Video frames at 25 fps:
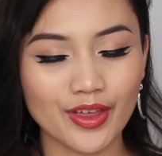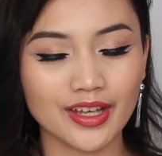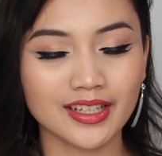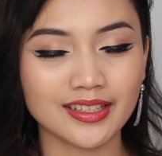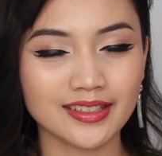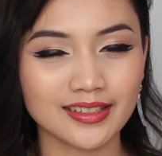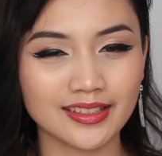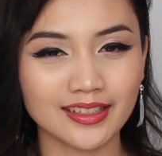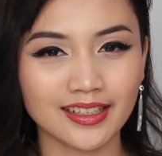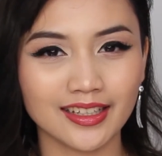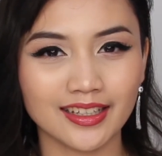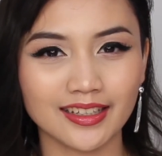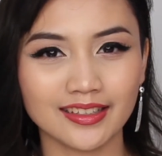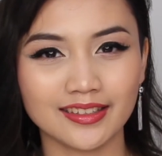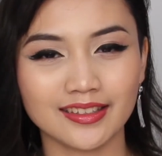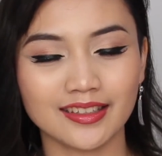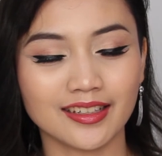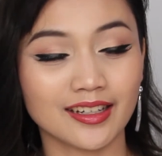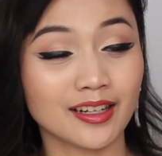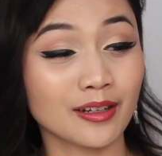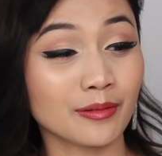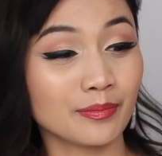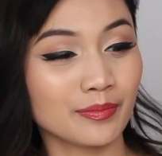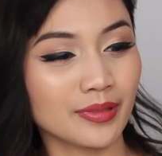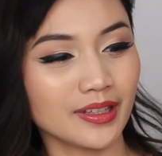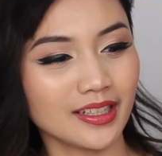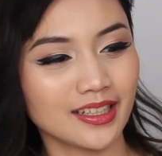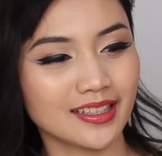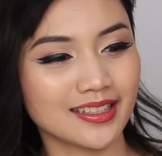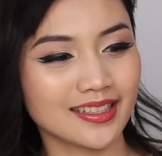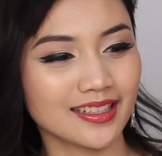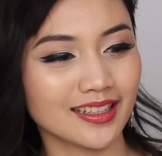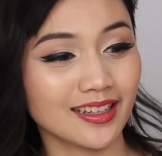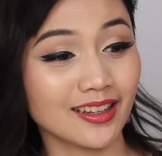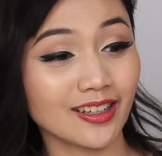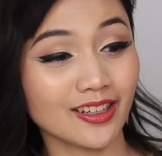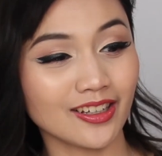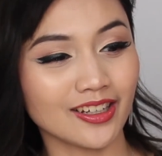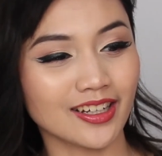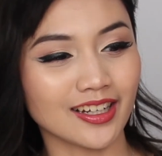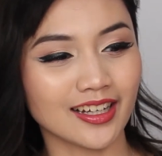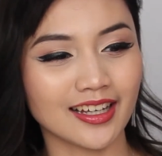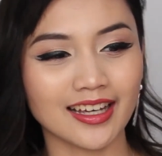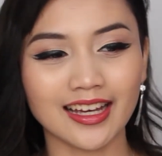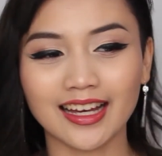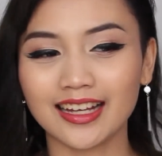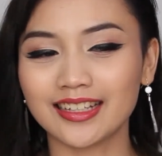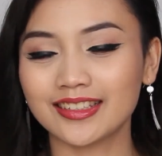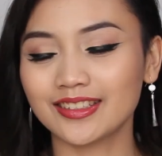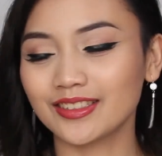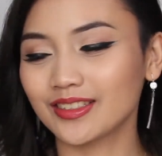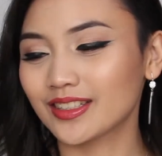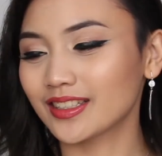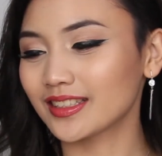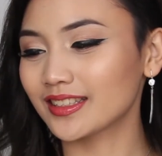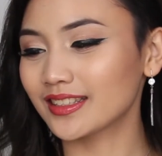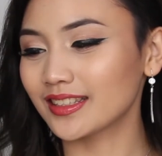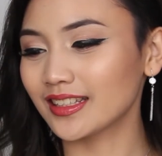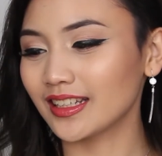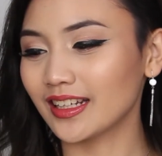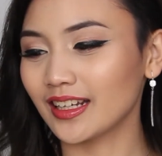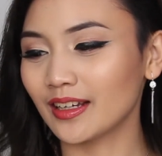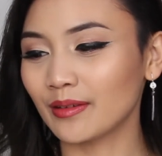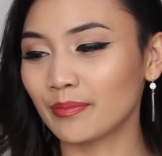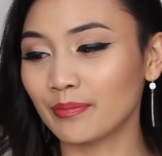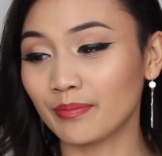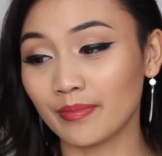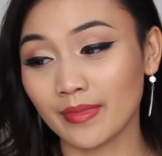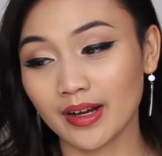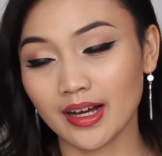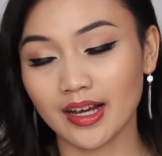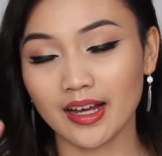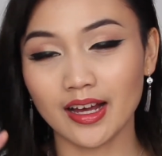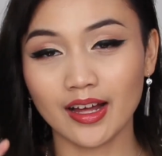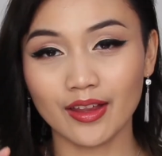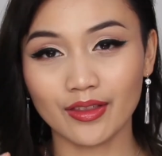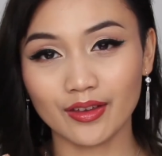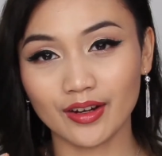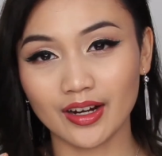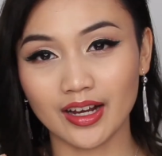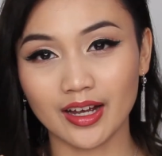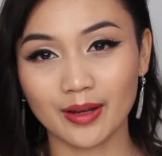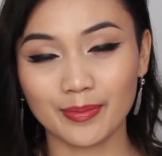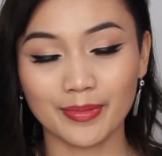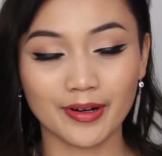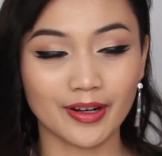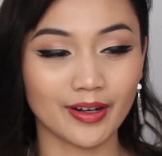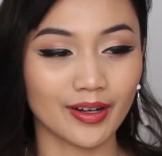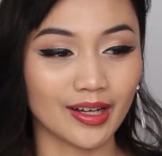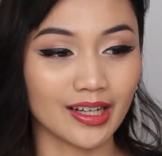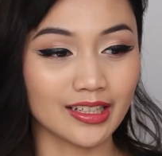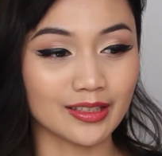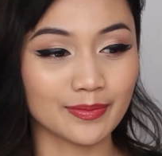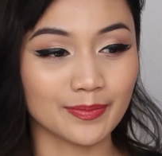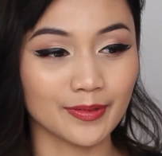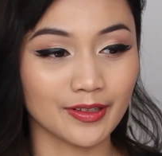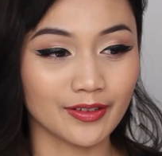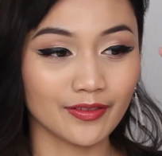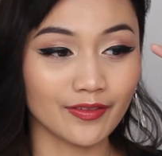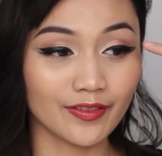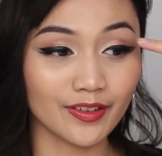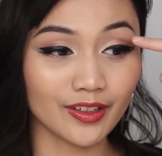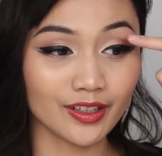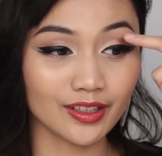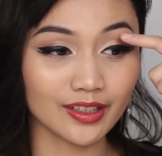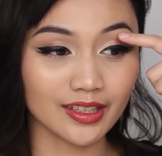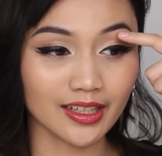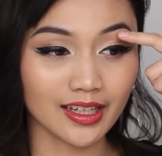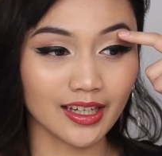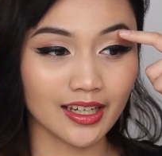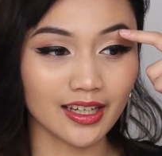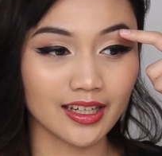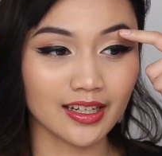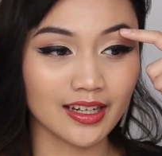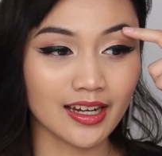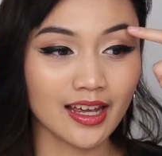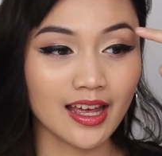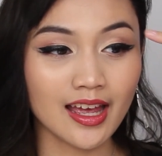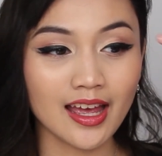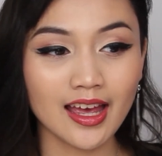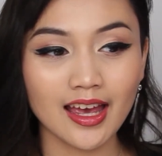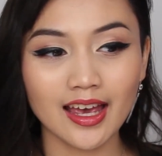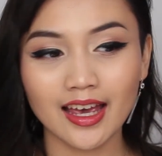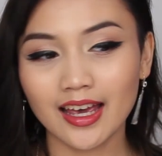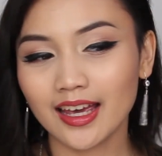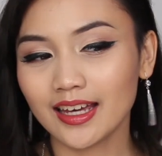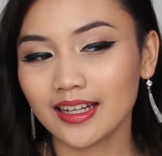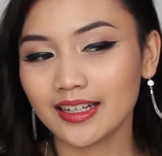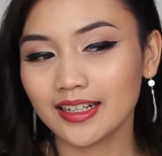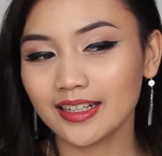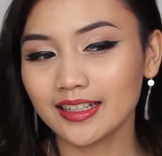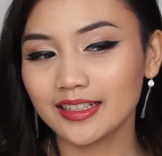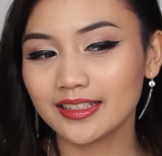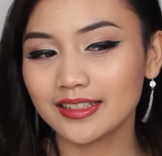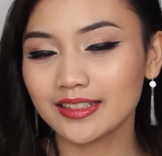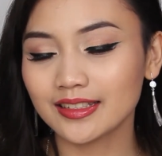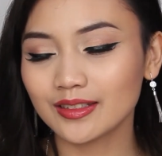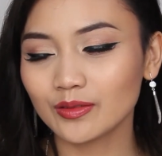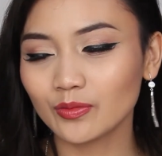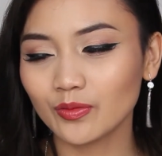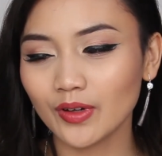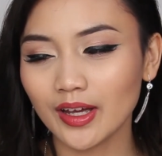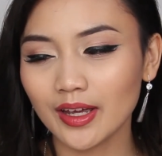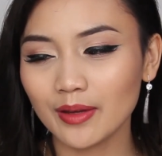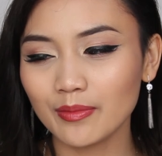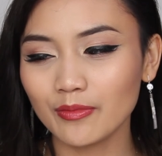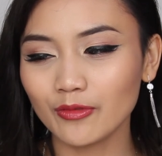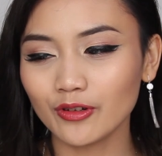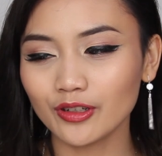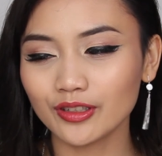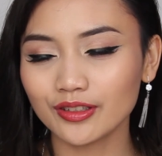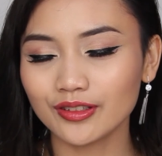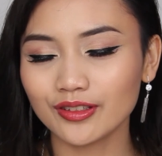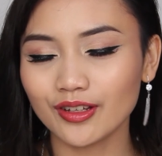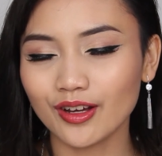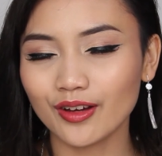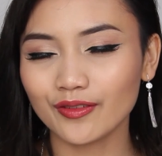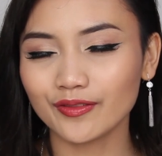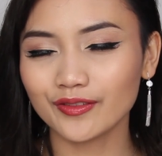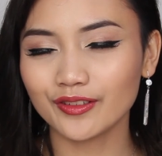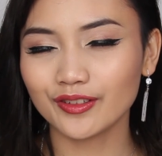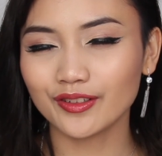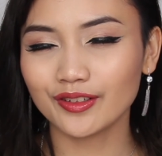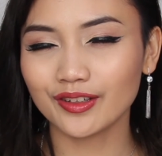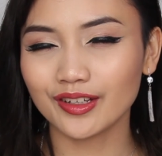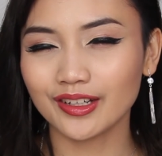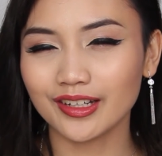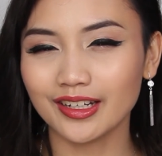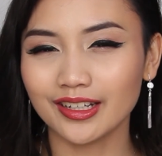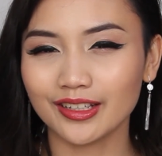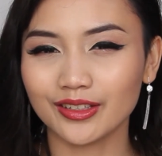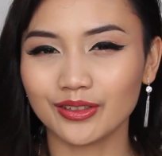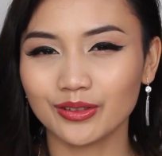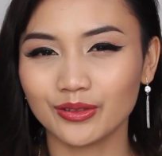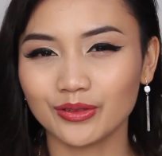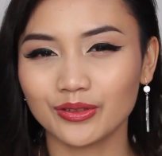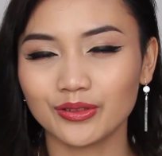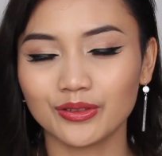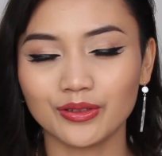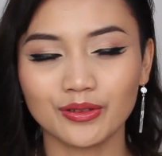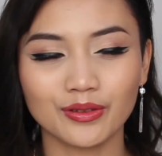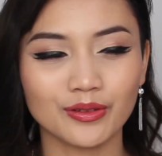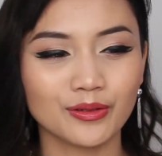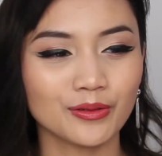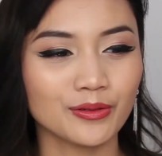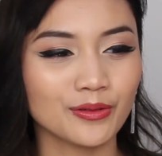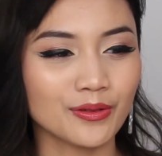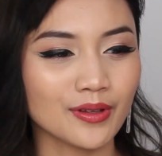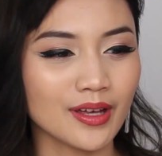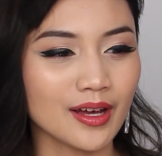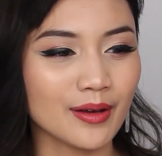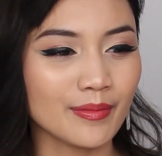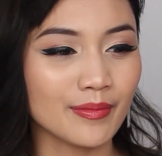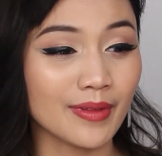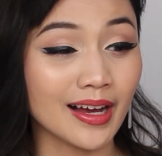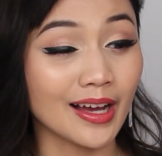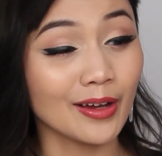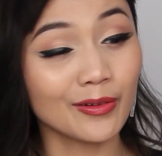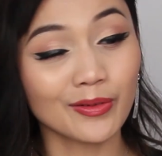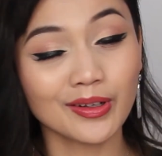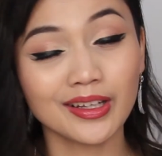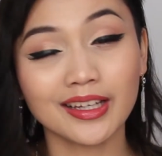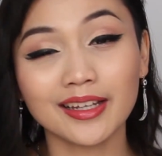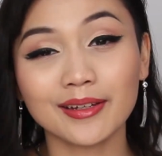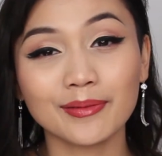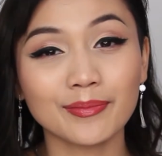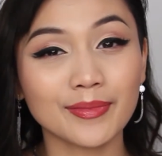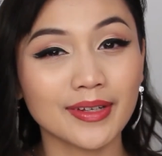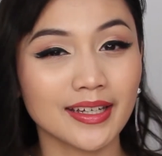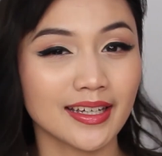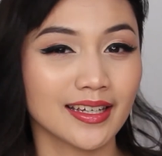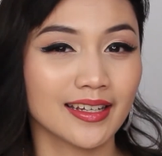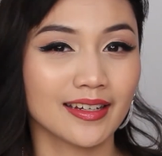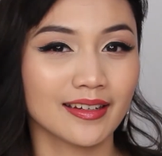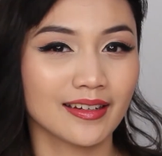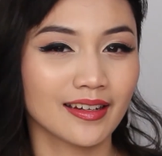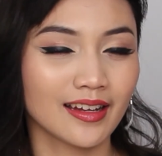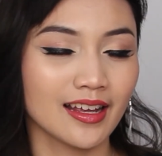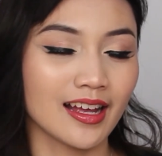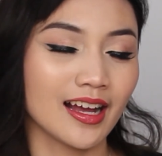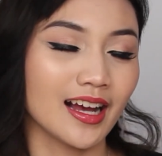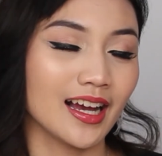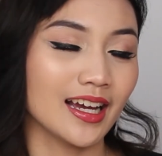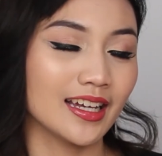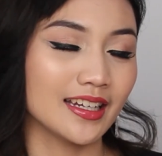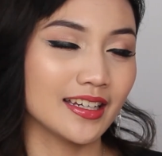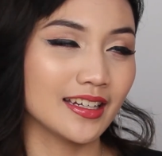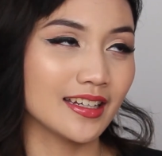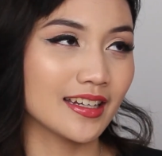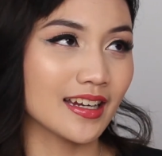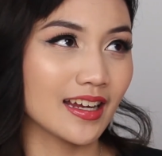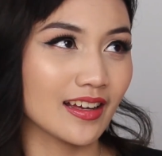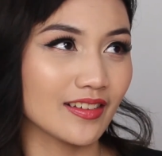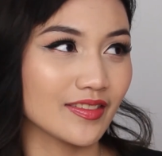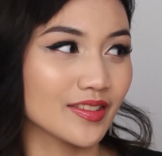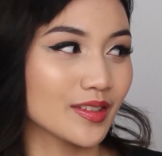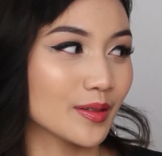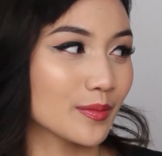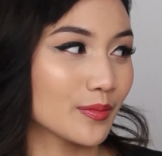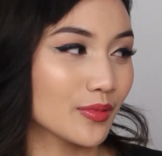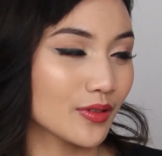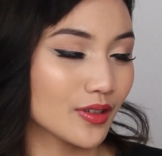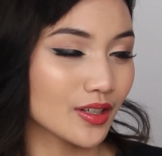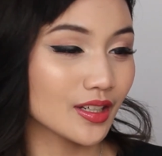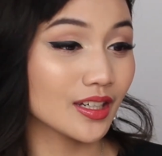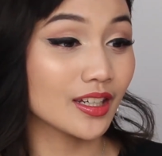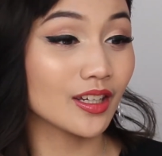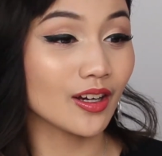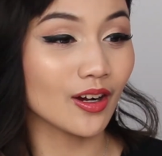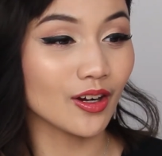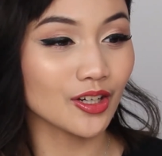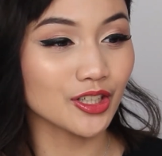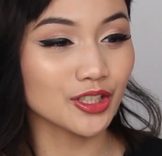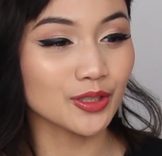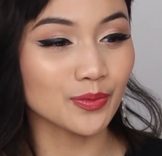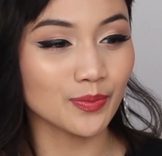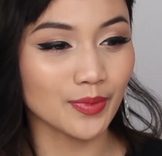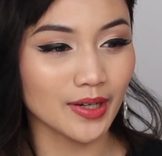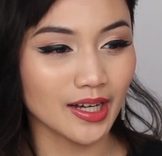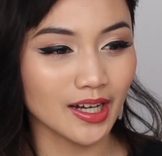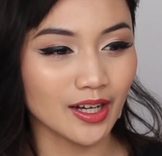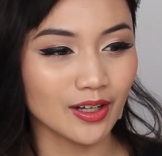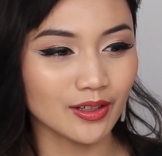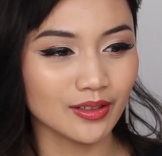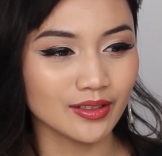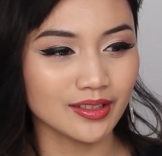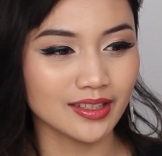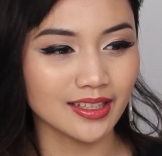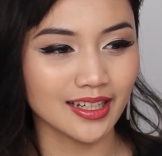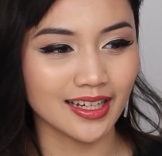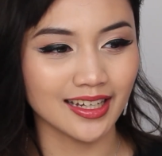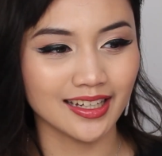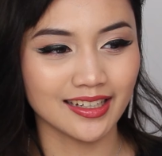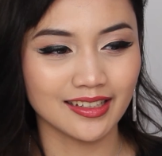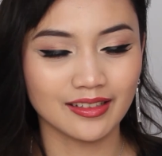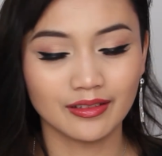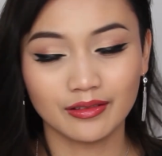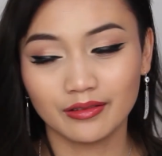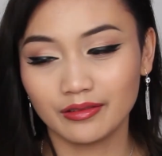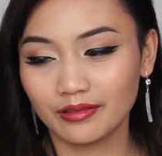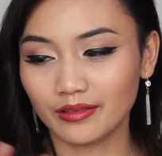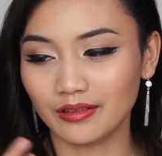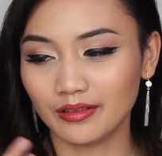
this is the completed look. As you can see, my other eyebrow has been filled in, and it's way more softer than I used to do them. I will admit, I did have some pretty harsh brows, and